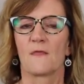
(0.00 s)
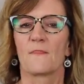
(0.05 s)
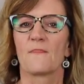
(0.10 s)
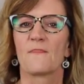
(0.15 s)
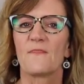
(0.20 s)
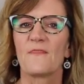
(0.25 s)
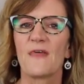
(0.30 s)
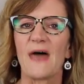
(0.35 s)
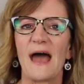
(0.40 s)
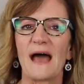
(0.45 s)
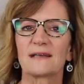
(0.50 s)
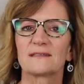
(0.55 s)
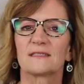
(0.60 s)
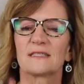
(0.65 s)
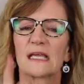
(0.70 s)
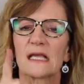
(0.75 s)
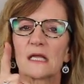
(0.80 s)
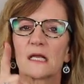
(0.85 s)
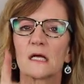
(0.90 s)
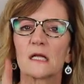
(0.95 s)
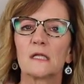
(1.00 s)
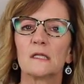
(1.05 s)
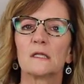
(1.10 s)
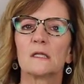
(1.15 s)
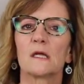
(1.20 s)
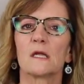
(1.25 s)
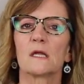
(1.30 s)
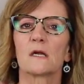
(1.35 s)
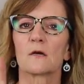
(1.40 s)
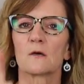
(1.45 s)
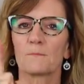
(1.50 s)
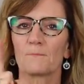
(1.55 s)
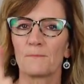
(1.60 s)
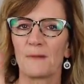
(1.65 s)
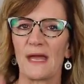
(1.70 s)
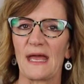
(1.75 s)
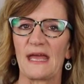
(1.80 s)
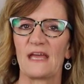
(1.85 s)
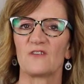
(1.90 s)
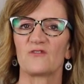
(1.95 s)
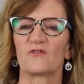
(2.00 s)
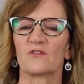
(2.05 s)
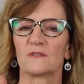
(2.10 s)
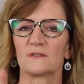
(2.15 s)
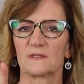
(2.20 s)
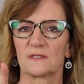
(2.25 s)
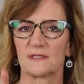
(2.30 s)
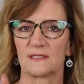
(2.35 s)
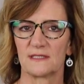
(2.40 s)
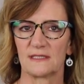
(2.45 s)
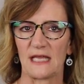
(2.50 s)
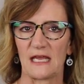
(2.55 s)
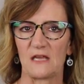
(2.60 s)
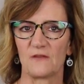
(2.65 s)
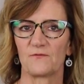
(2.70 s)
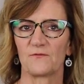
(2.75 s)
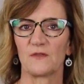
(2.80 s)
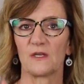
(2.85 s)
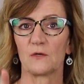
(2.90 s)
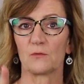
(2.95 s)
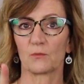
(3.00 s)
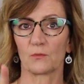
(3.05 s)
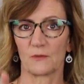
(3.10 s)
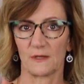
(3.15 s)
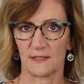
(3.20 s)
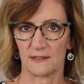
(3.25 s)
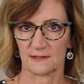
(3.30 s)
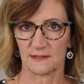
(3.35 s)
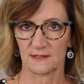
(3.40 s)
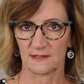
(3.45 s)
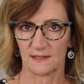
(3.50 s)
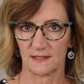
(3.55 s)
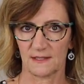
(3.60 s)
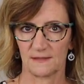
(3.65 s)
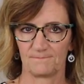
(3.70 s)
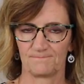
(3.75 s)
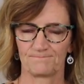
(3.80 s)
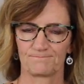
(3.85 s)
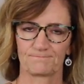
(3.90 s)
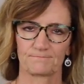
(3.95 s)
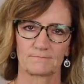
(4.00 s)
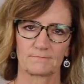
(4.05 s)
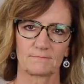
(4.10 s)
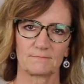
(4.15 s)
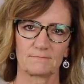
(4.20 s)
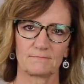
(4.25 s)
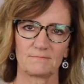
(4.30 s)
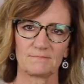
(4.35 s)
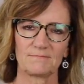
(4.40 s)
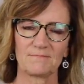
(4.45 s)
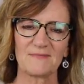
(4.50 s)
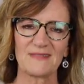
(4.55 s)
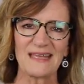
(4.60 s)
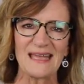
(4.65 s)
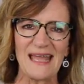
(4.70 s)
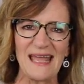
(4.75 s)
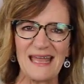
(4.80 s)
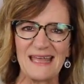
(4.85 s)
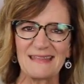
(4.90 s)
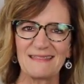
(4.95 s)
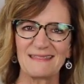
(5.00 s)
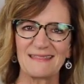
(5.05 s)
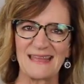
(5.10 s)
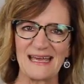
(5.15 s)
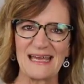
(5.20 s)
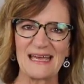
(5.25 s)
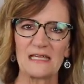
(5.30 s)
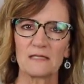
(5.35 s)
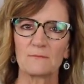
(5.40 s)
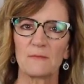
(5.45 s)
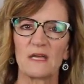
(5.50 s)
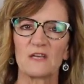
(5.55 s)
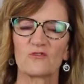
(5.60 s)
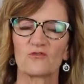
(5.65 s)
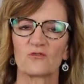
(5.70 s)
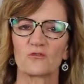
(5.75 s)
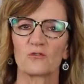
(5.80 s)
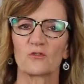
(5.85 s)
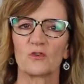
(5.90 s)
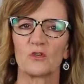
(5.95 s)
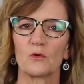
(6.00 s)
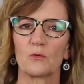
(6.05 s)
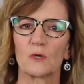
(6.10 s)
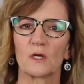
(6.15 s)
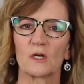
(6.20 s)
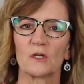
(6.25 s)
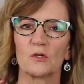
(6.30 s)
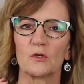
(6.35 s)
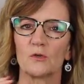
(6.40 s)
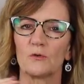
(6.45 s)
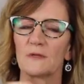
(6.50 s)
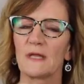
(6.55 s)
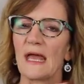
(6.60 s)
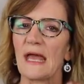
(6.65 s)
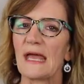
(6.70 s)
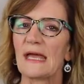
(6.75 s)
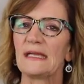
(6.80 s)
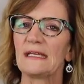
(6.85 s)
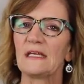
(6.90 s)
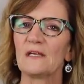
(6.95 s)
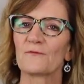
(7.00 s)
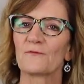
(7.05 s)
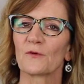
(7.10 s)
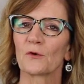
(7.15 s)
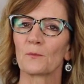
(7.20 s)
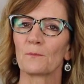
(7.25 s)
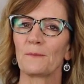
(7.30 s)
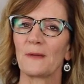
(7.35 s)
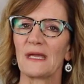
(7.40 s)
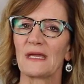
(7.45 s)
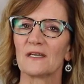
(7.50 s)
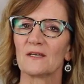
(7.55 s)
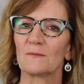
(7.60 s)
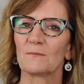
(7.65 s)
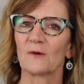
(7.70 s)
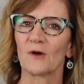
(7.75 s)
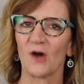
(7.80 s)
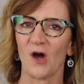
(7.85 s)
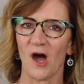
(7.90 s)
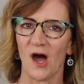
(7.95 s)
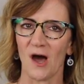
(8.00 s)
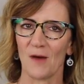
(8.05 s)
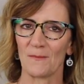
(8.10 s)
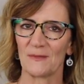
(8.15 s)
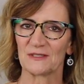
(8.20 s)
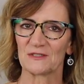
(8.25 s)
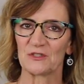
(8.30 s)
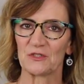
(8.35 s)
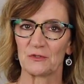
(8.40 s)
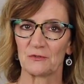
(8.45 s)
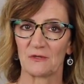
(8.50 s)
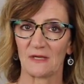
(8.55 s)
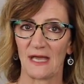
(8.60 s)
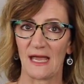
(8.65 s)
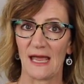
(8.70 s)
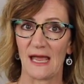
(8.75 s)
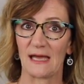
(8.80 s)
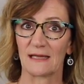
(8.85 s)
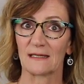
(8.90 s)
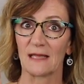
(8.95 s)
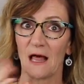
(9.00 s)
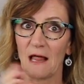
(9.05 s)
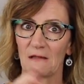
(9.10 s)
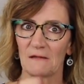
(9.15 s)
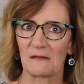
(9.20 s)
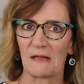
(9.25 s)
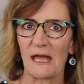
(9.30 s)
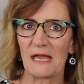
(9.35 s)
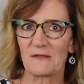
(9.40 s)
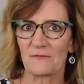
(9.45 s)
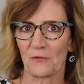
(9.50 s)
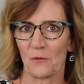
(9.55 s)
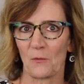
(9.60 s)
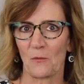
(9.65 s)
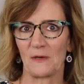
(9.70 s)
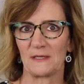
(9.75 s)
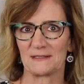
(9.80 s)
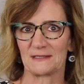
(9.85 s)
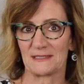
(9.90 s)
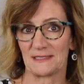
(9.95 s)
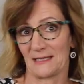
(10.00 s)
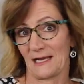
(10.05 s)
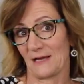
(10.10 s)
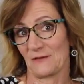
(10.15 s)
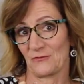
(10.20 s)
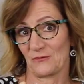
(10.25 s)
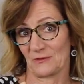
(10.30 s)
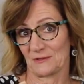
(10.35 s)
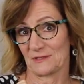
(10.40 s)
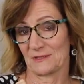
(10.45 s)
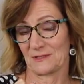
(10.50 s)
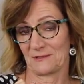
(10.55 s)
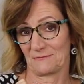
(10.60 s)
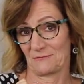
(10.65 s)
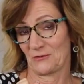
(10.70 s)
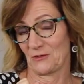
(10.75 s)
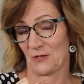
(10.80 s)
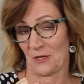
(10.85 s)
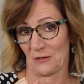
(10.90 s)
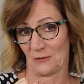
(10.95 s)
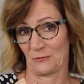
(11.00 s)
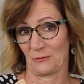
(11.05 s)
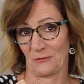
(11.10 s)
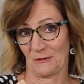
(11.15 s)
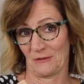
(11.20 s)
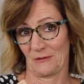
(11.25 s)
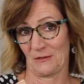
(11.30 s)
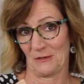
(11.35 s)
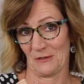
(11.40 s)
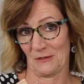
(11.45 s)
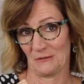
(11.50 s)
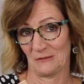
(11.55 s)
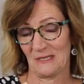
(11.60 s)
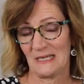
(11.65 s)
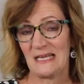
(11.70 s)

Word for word: That's a clear patient safety risk. And then make sure you include any verbatim comments you can, like the ones that I just shared with you.